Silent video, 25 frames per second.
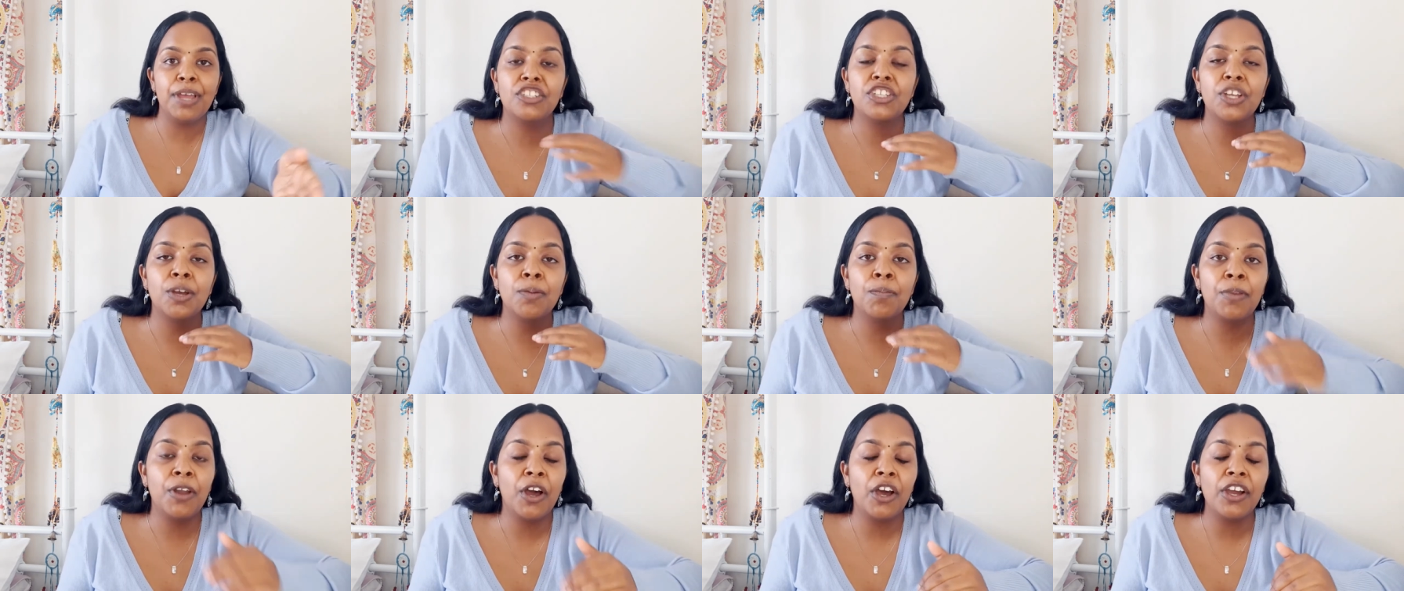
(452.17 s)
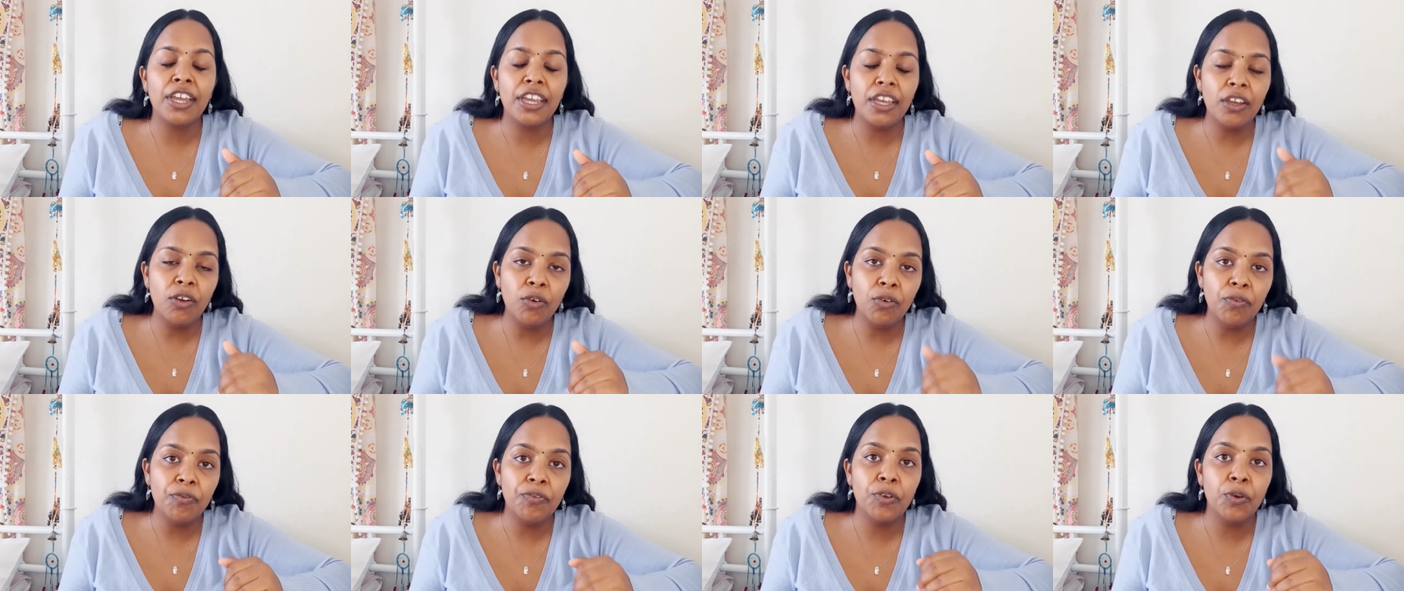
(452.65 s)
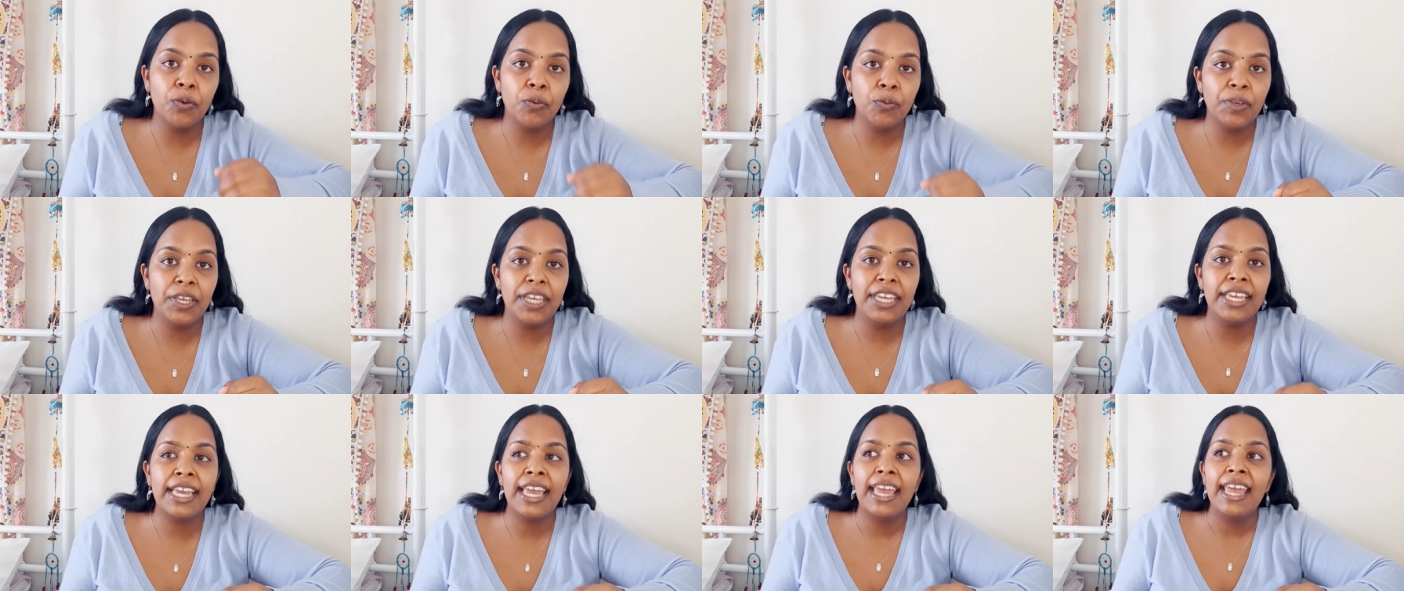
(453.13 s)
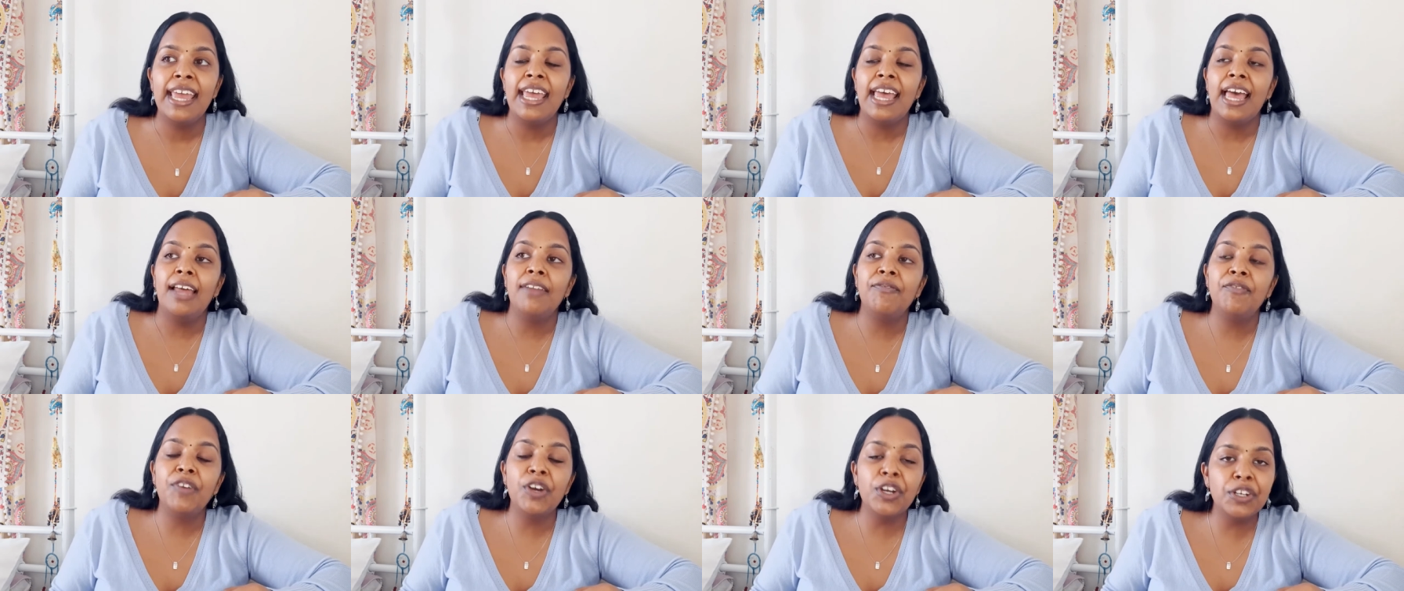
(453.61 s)
So blocking off your week
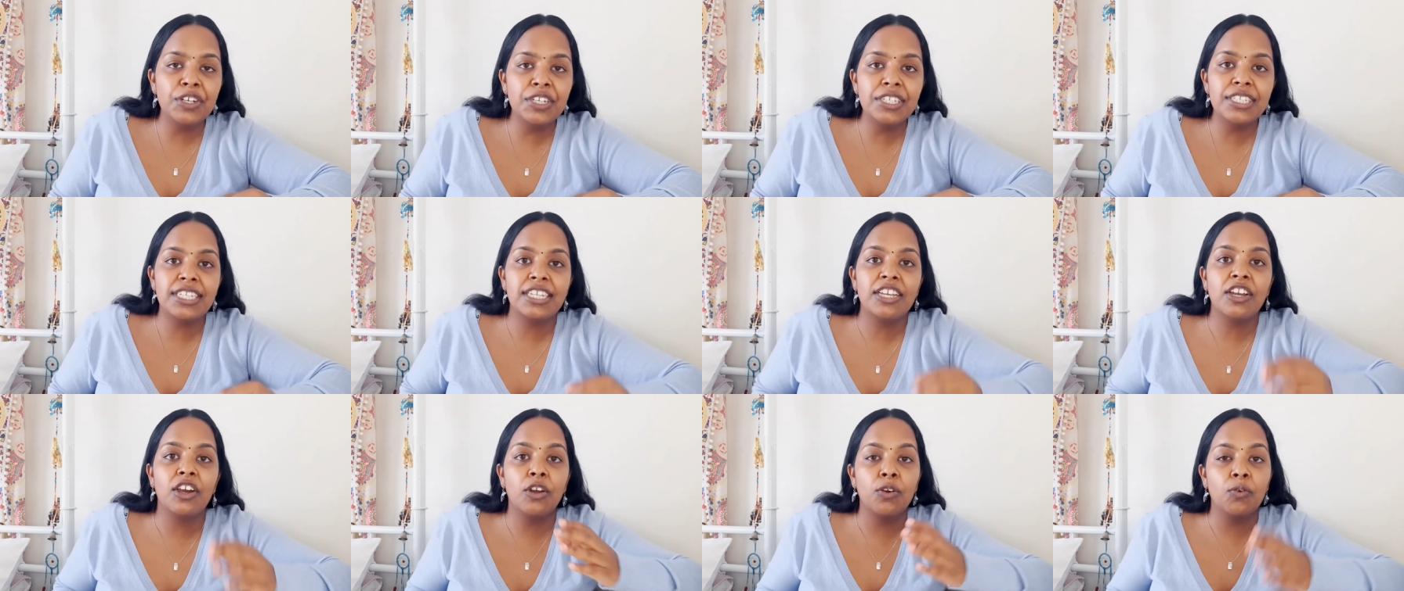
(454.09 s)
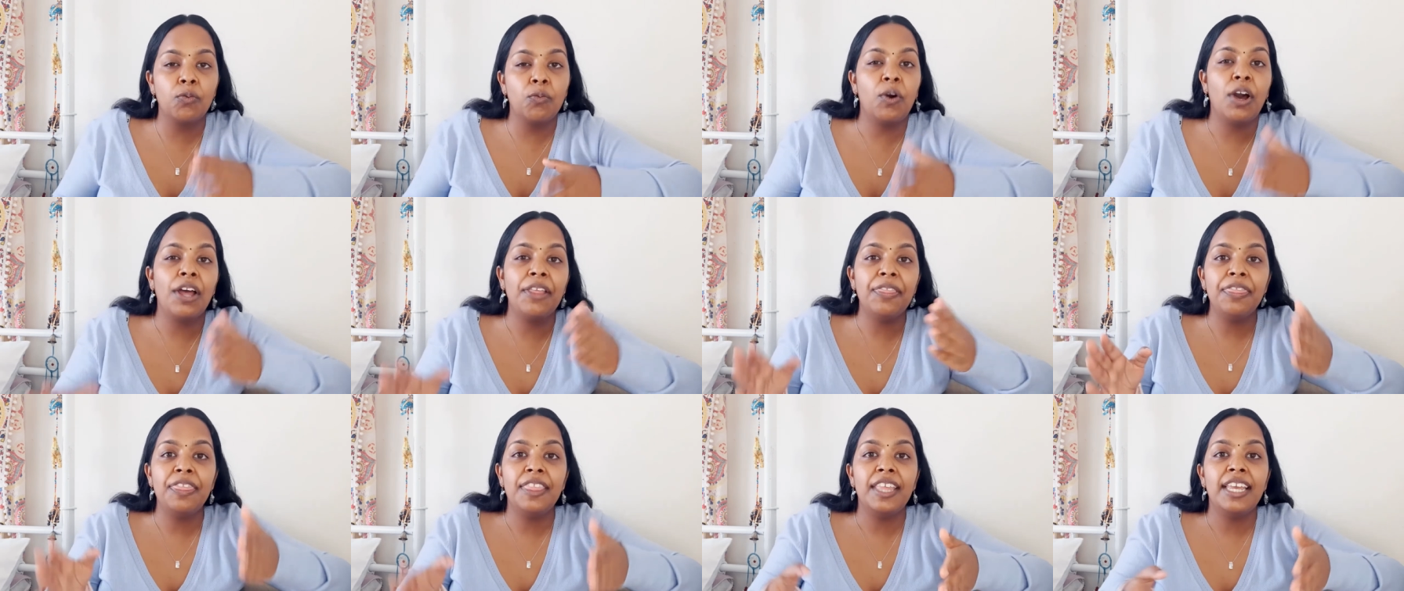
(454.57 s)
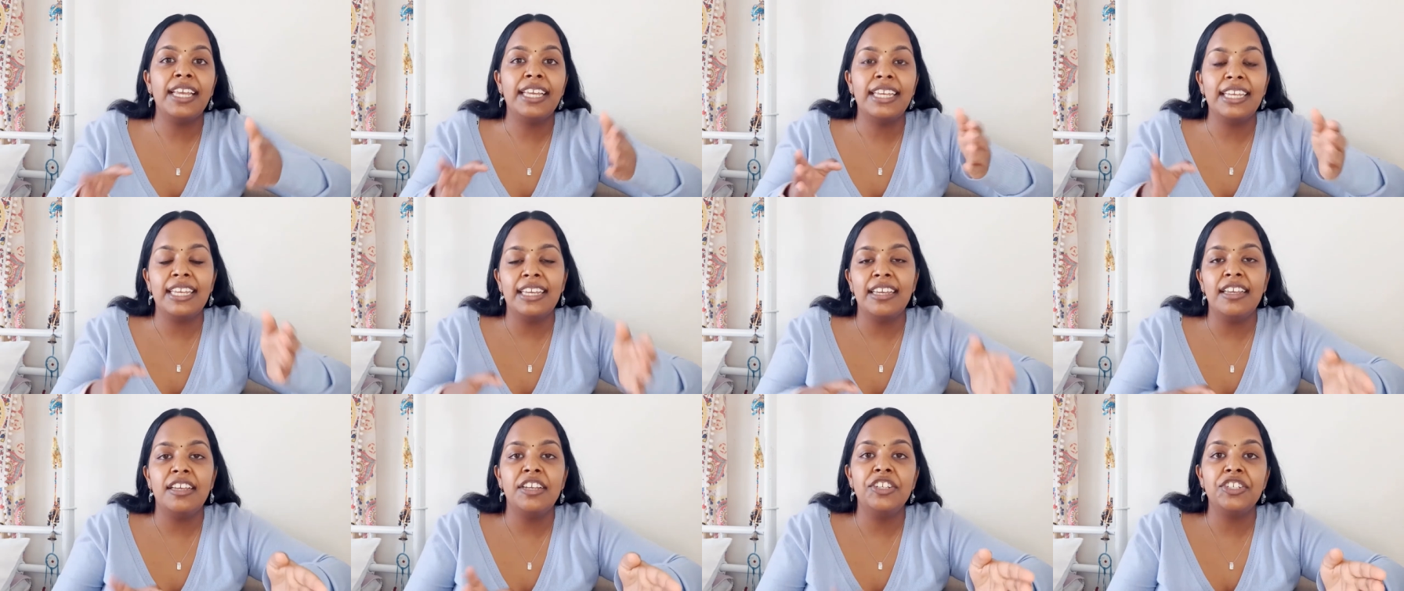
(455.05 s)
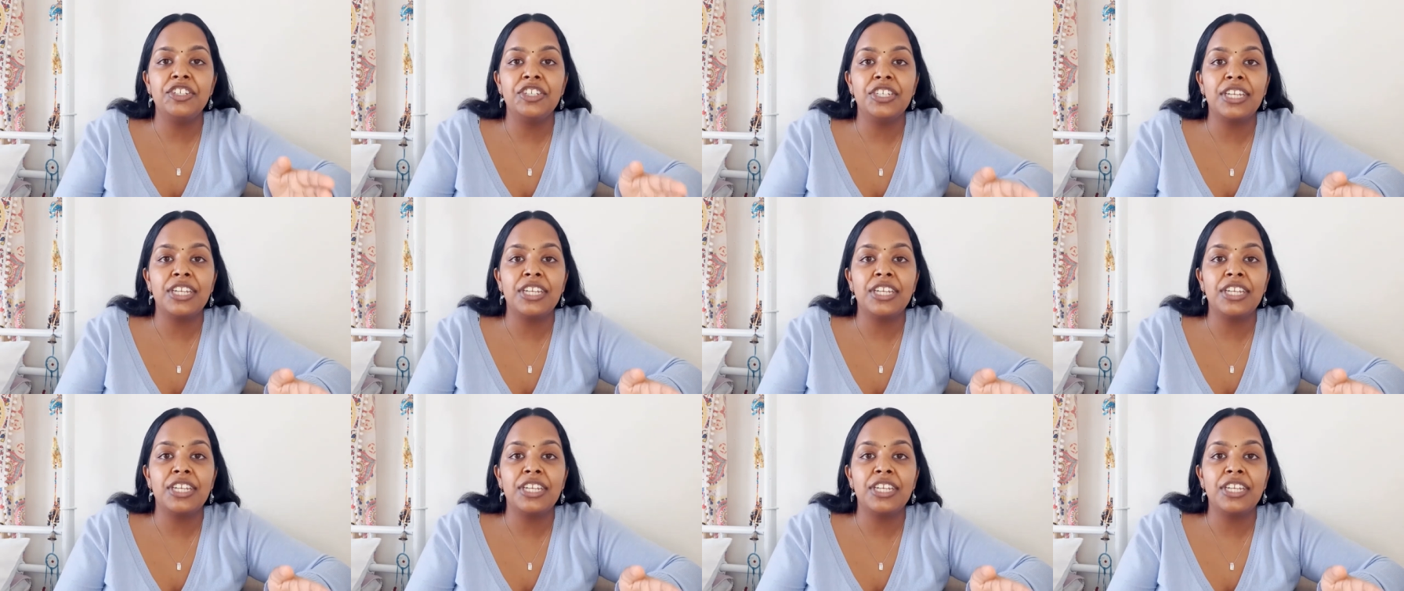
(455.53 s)
and focusing on one thing each